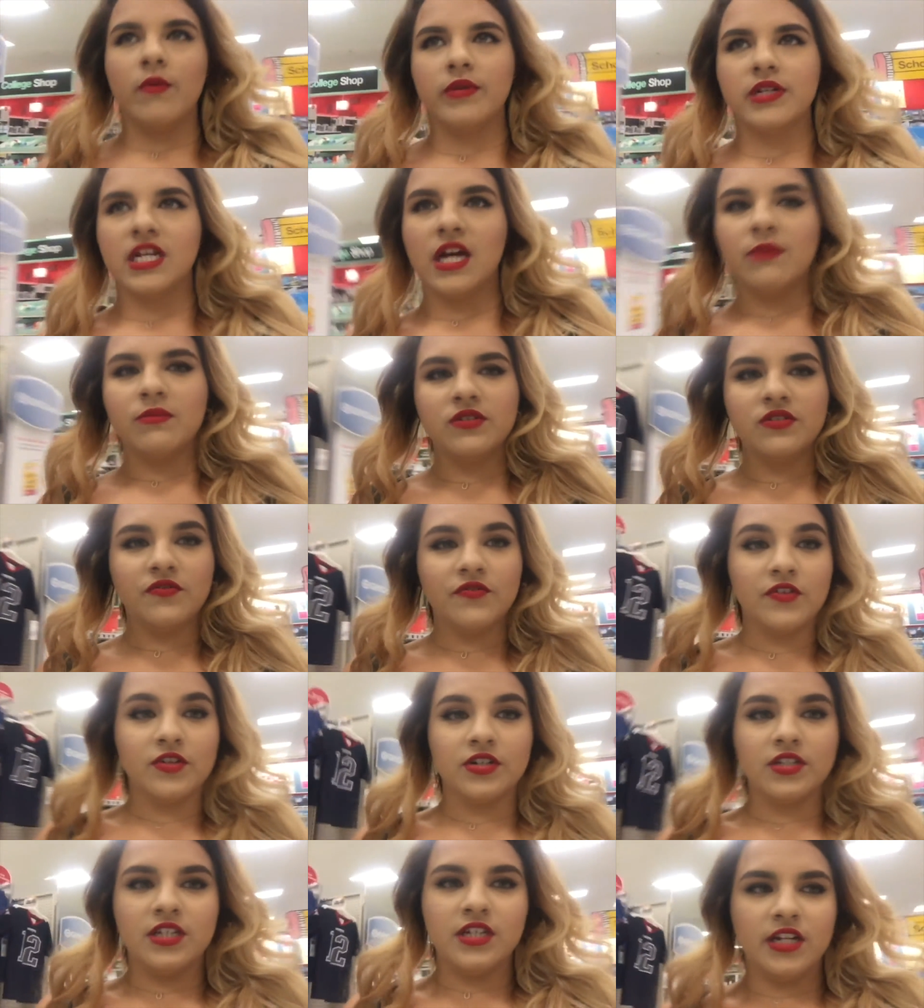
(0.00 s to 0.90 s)
More Time was the
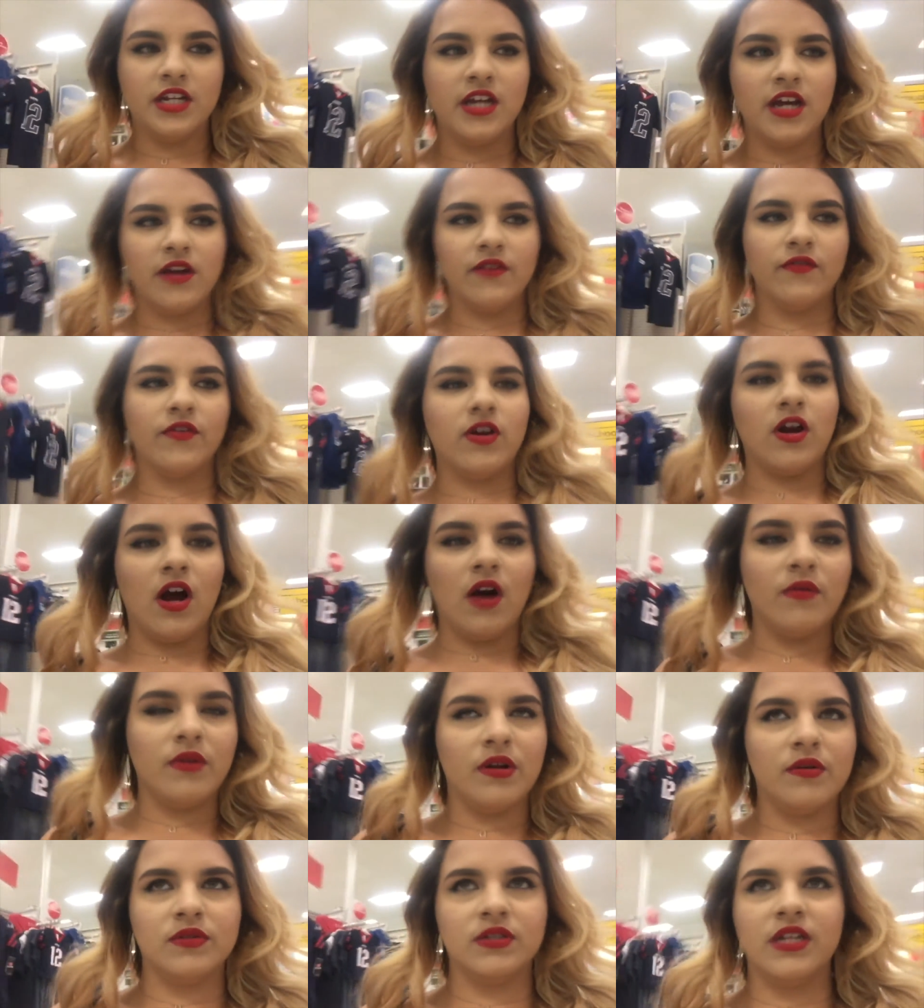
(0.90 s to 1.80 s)
first CD I ever got
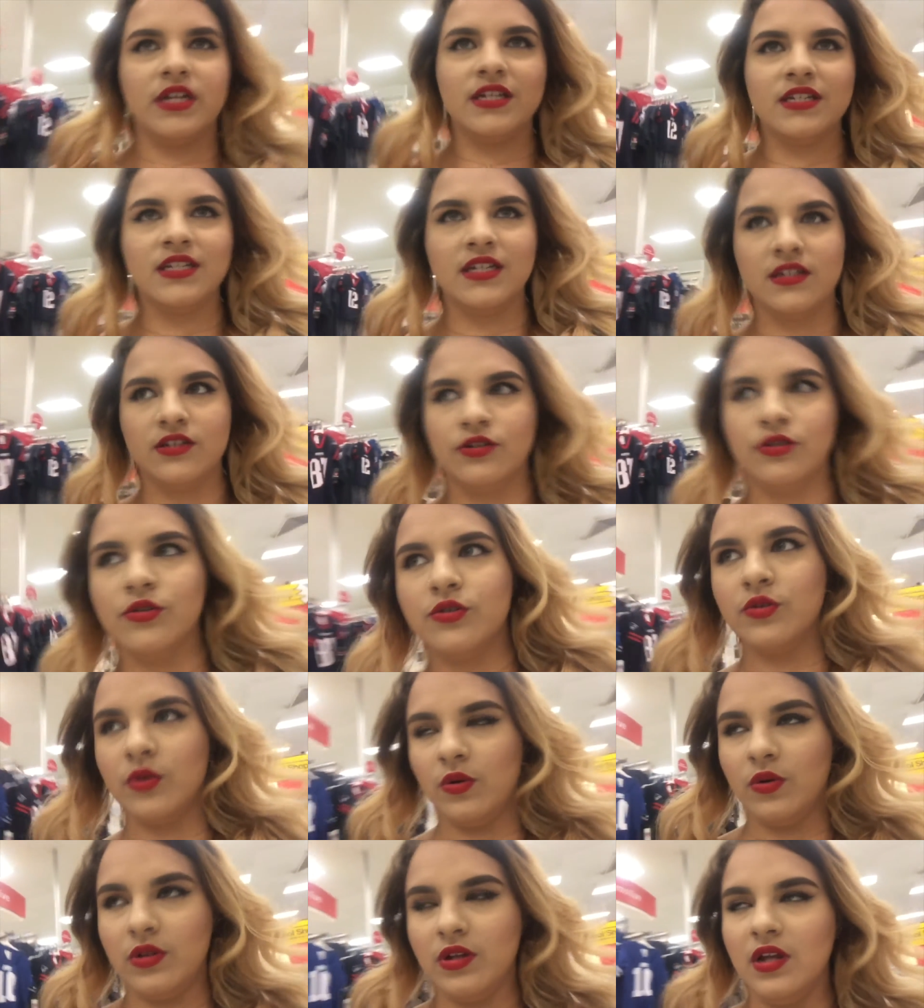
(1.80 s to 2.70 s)
when I was like six years
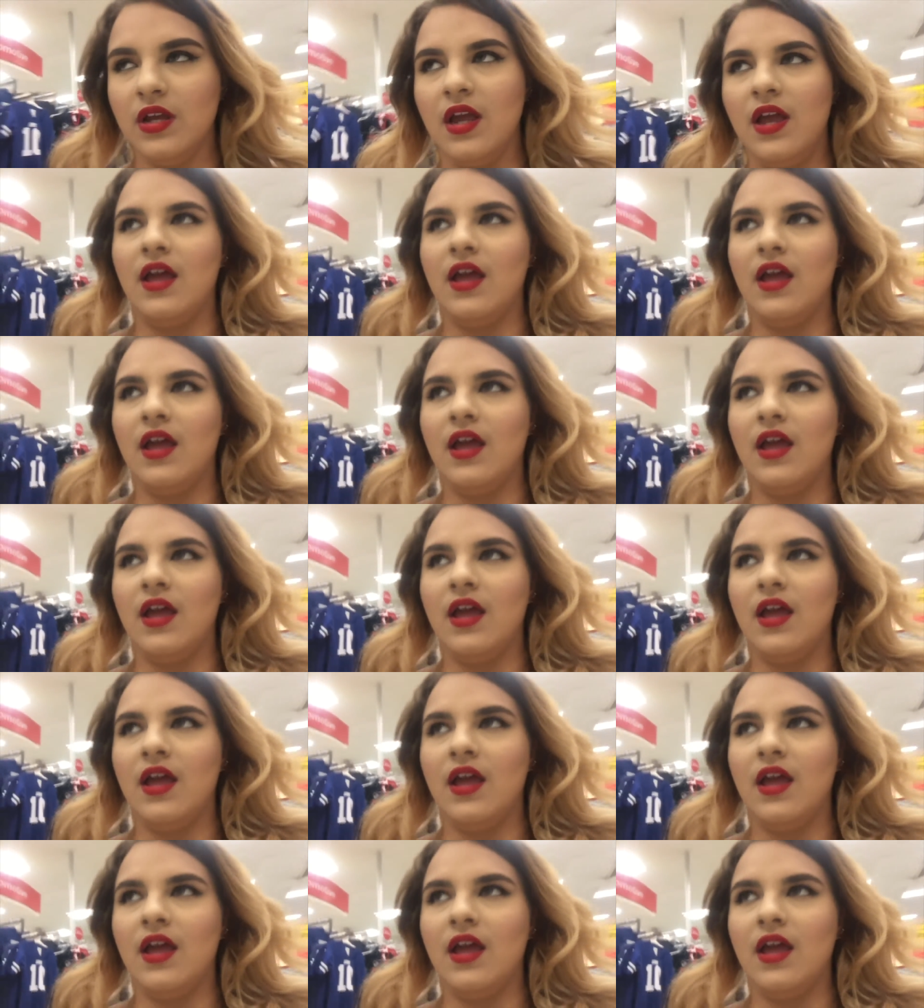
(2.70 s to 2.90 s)
old.